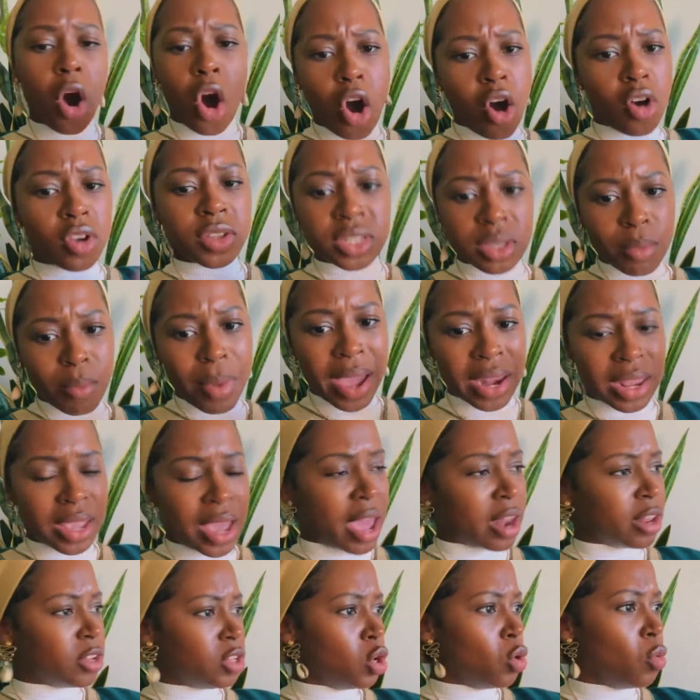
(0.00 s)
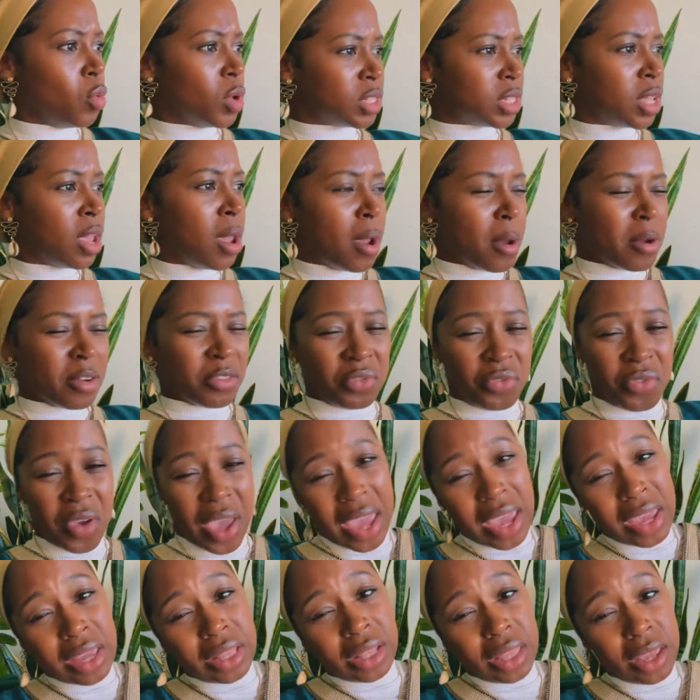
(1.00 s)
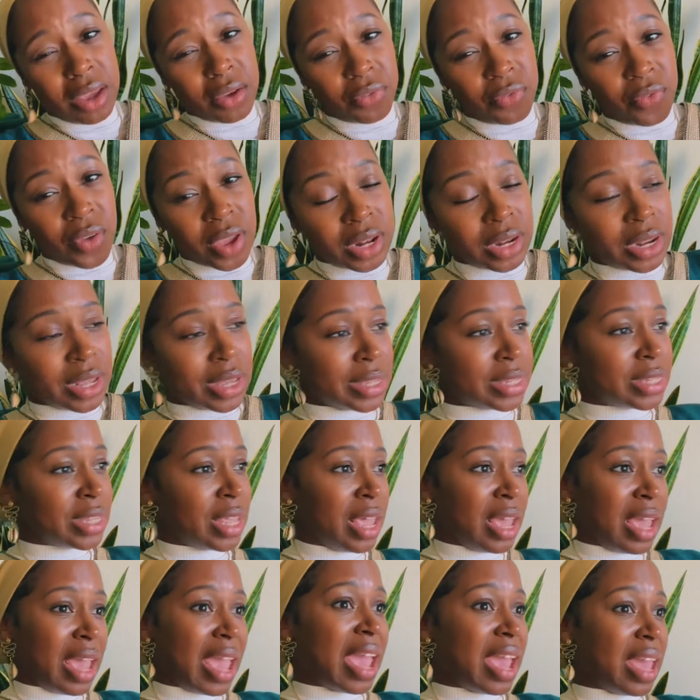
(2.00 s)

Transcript: All somebody got to do is vaguely offend us.